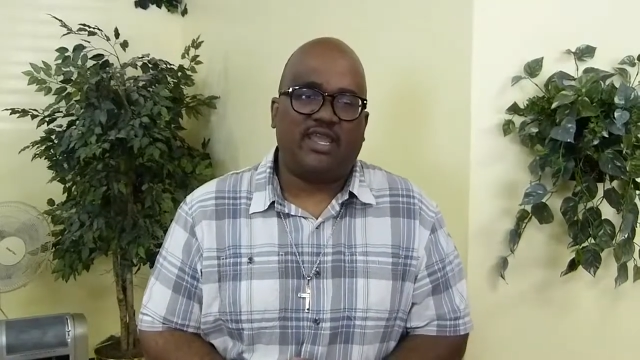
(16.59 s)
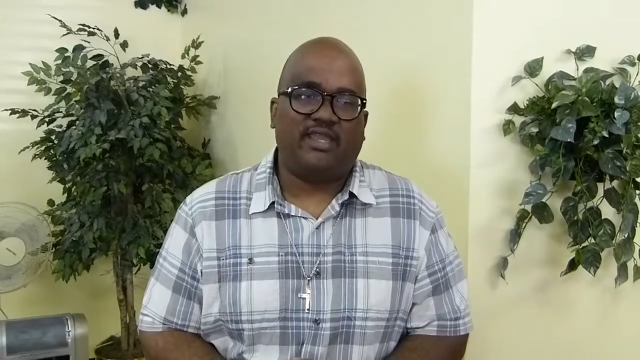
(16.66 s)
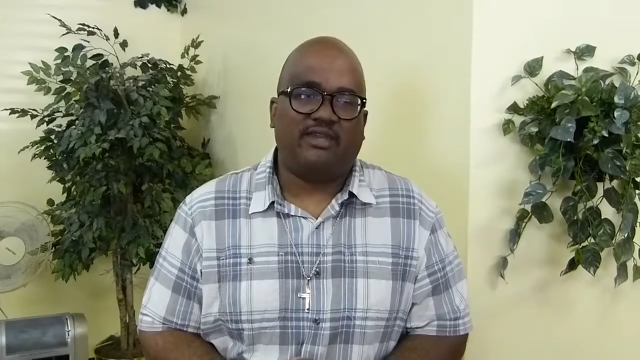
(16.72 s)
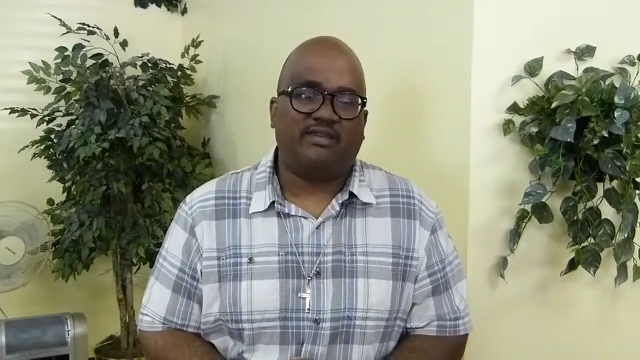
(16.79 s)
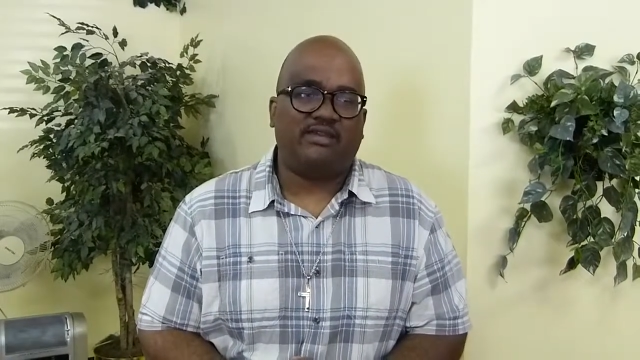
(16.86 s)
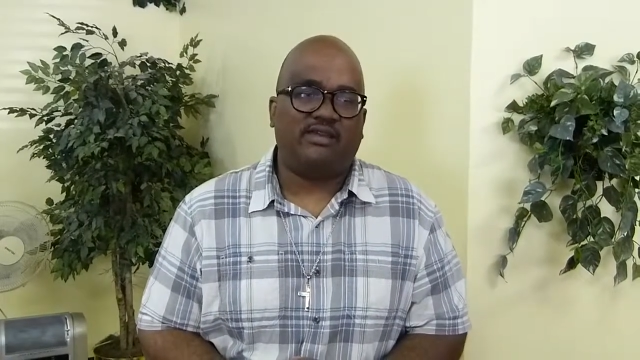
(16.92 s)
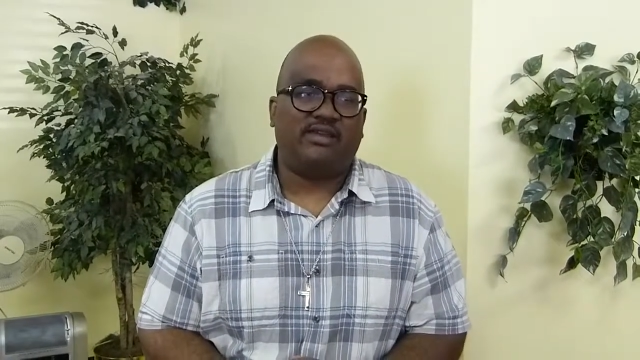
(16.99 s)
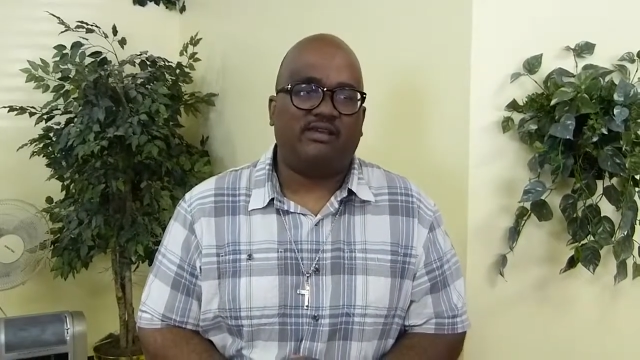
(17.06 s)

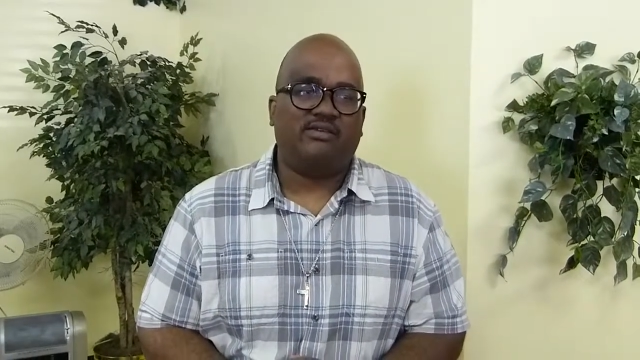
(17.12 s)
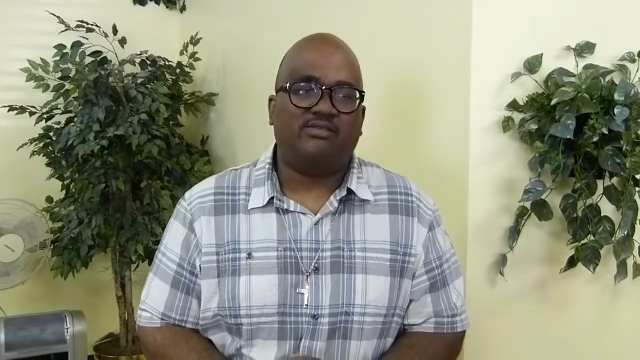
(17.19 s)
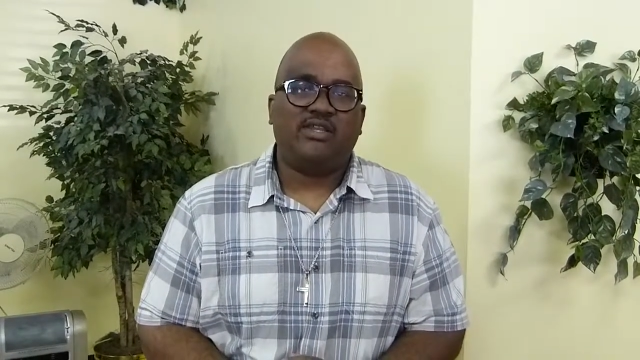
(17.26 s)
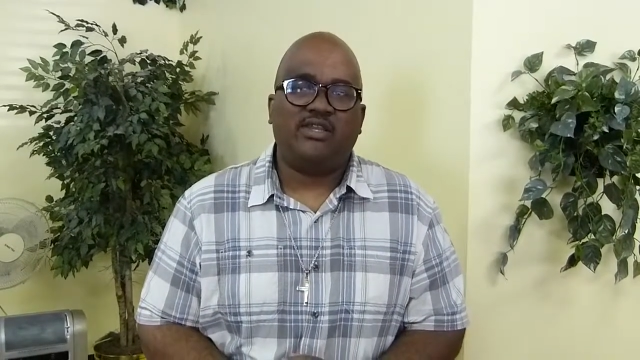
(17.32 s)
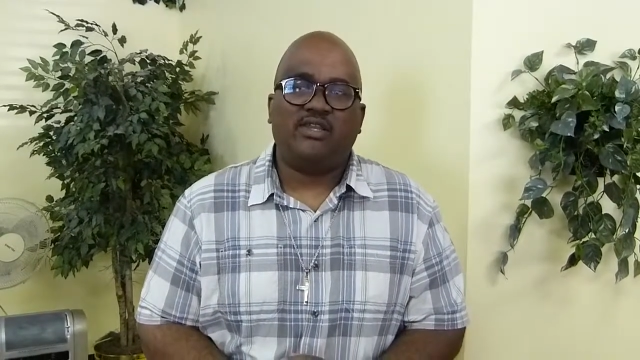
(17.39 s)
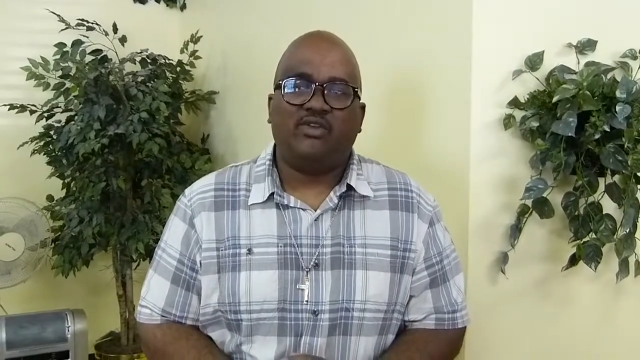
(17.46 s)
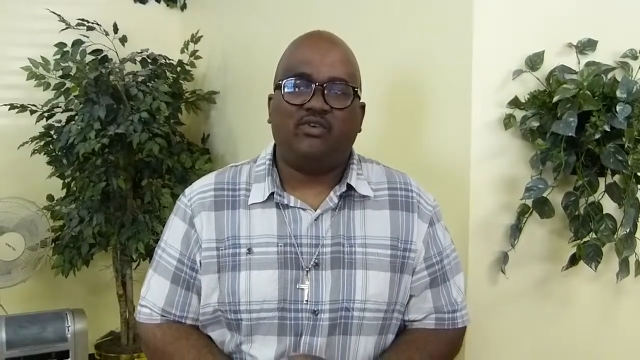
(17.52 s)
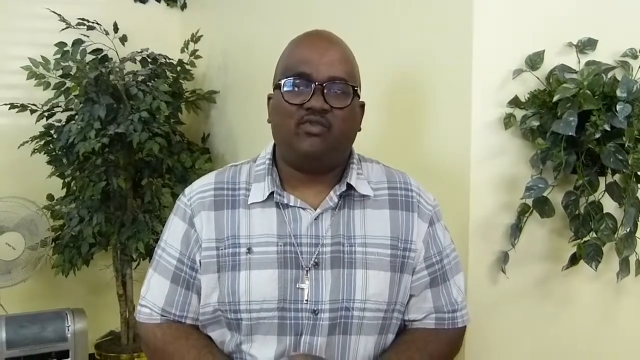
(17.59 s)
And
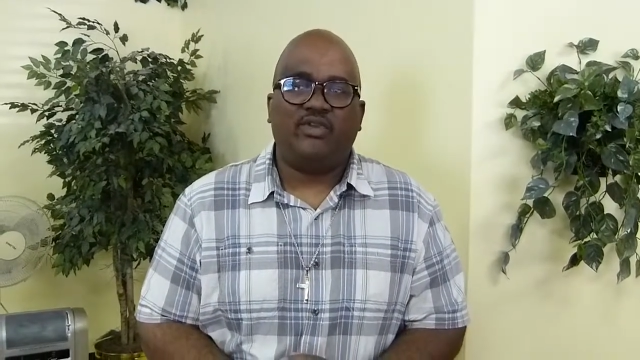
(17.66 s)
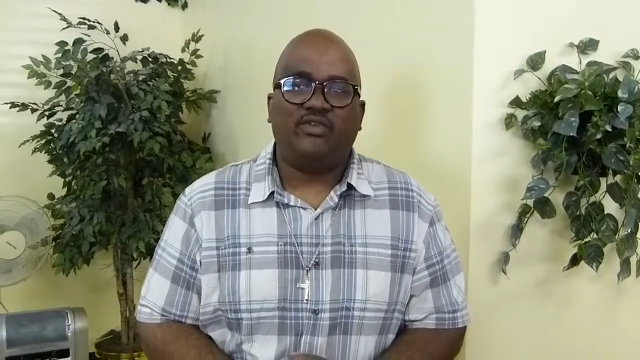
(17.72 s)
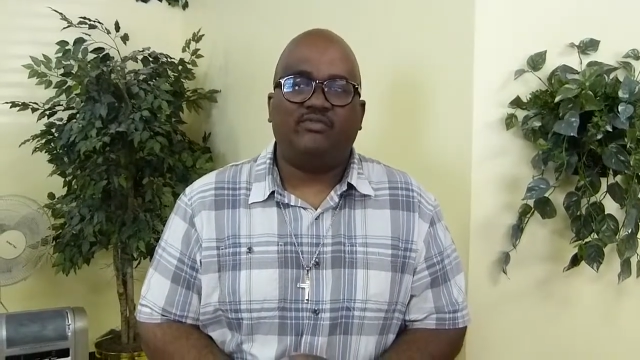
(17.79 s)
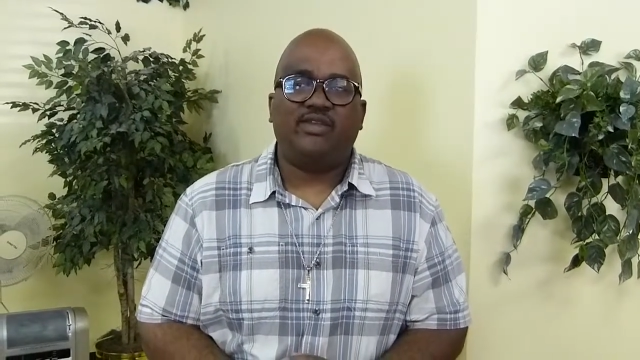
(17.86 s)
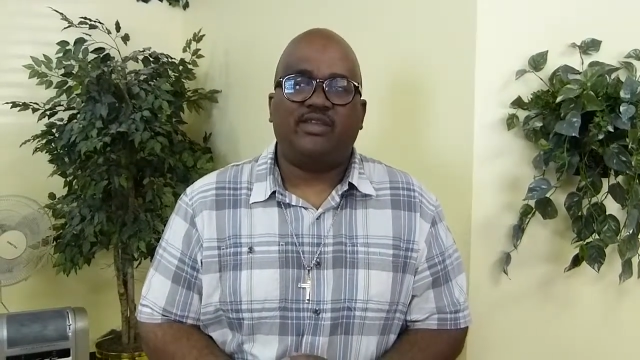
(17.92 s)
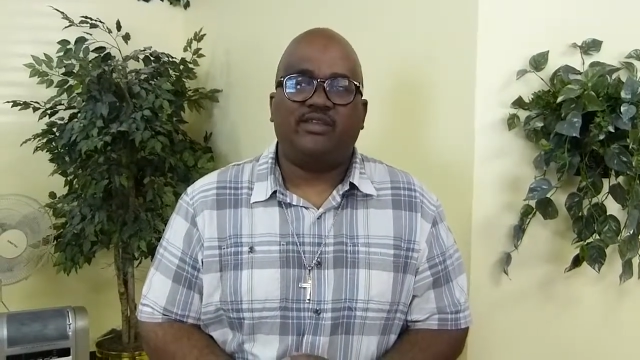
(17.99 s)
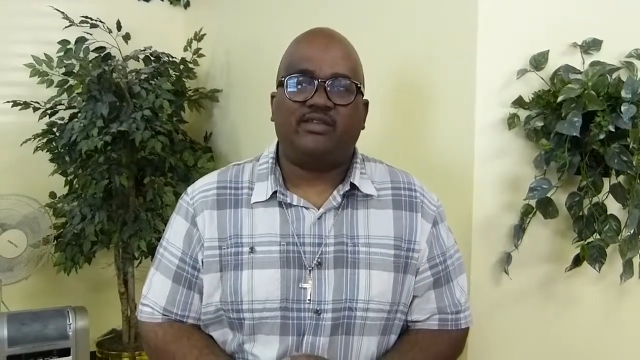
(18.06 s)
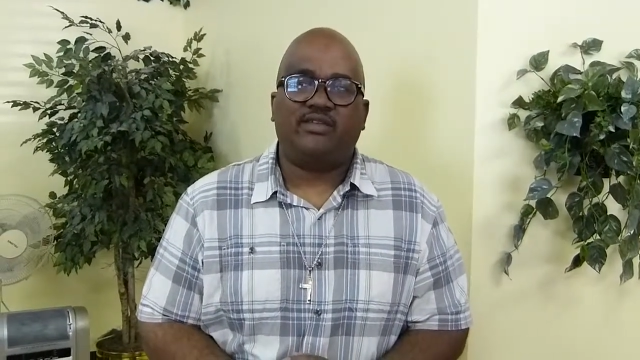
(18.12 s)

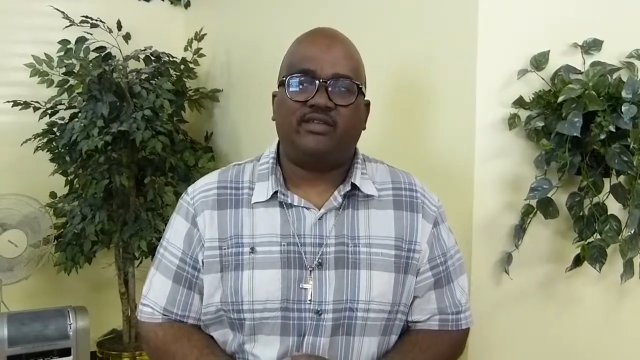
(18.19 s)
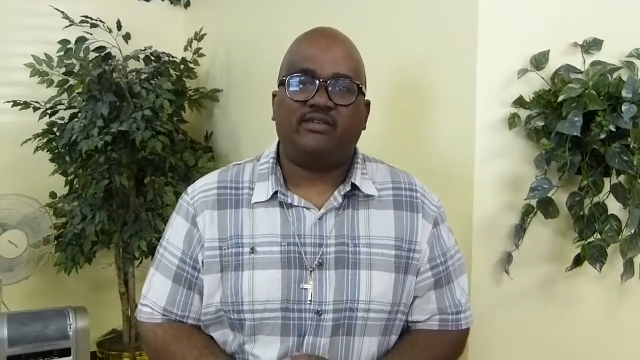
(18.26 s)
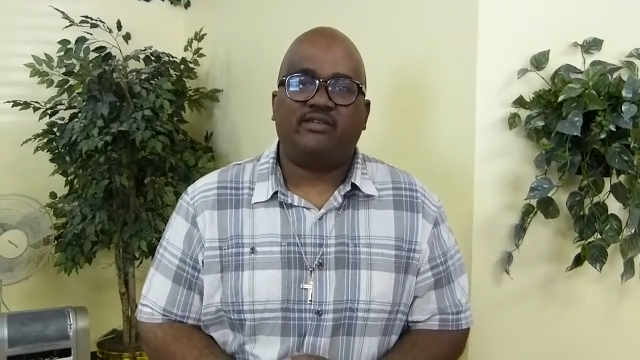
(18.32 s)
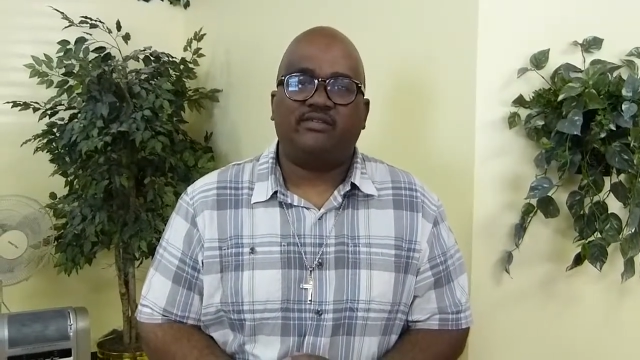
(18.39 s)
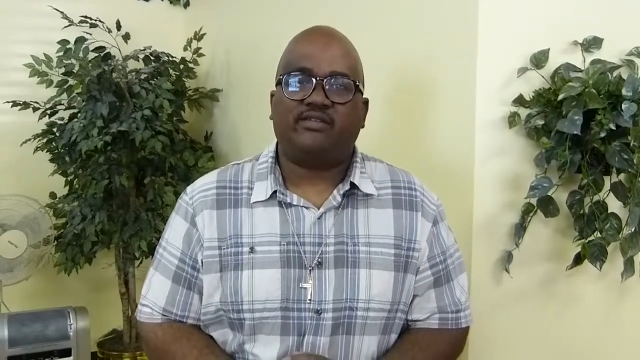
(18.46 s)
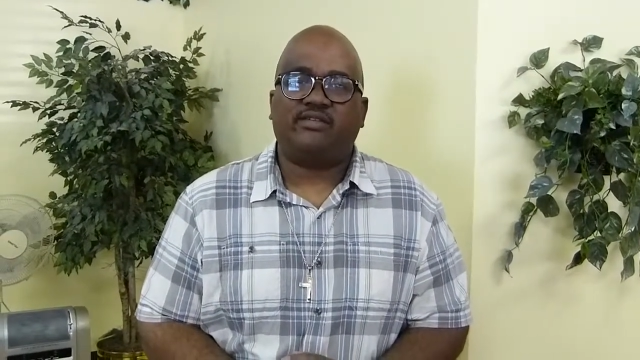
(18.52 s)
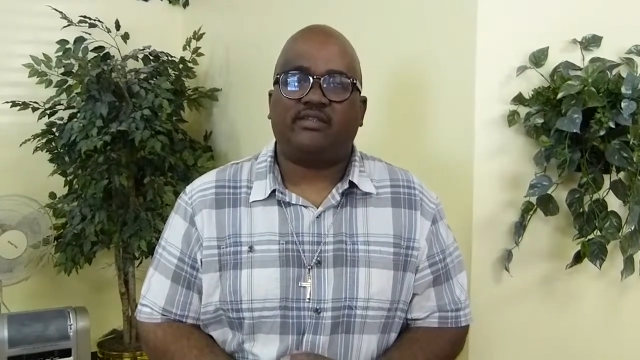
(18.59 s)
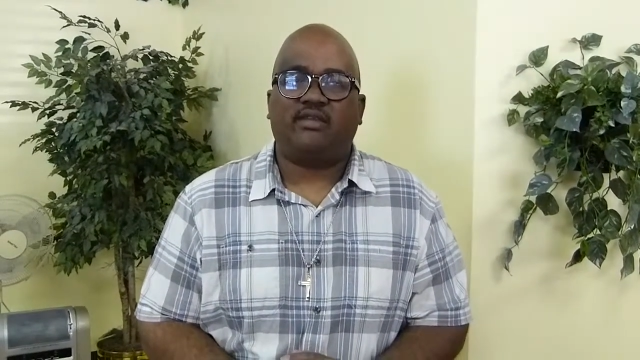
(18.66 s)
we've been
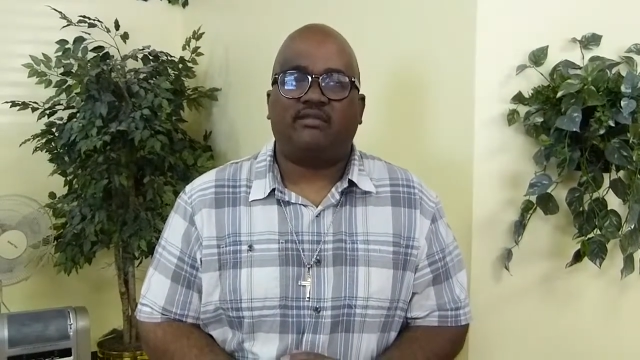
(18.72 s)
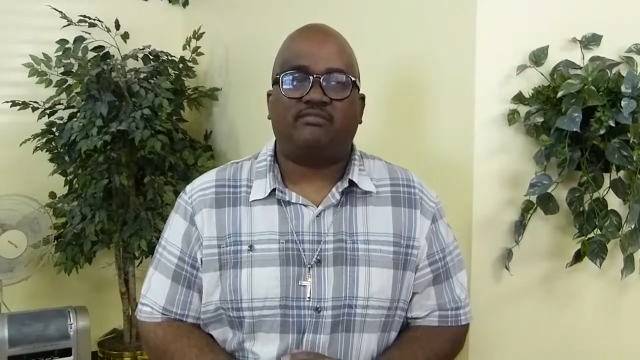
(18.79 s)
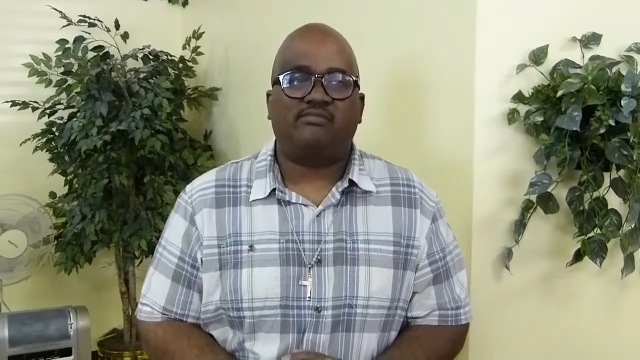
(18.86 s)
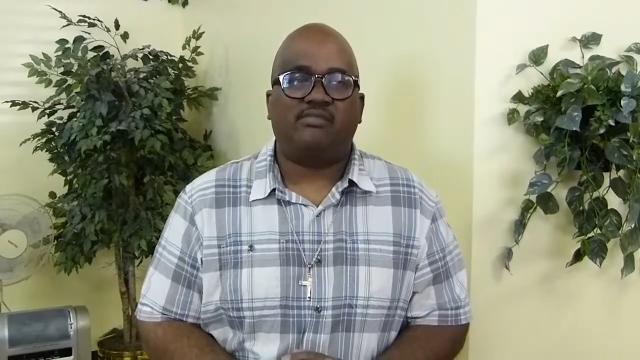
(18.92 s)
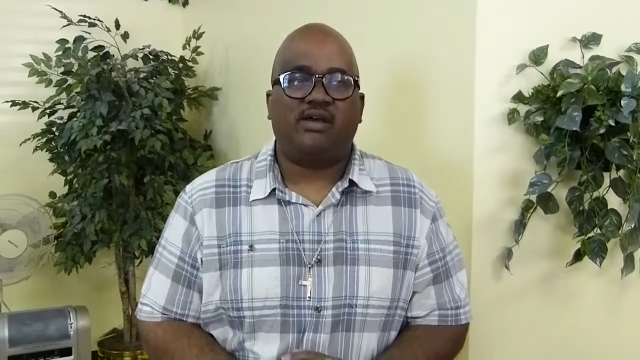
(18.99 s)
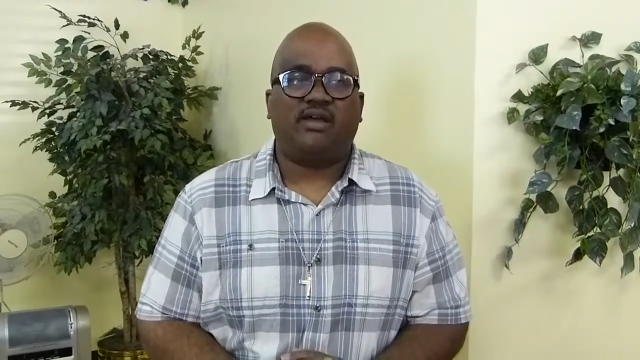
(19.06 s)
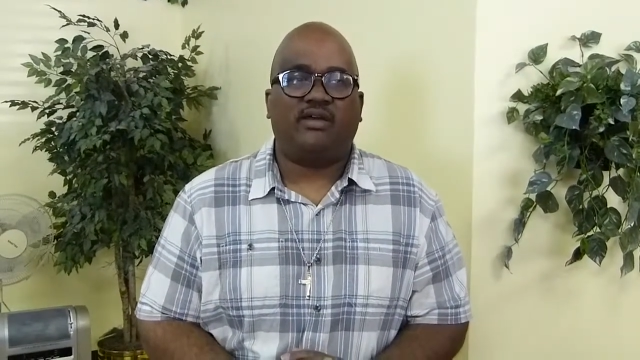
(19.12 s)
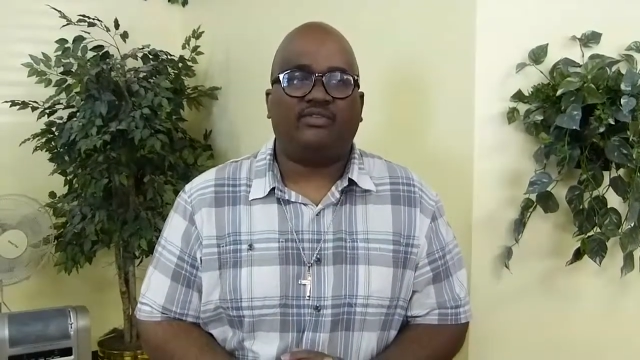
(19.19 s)
here some,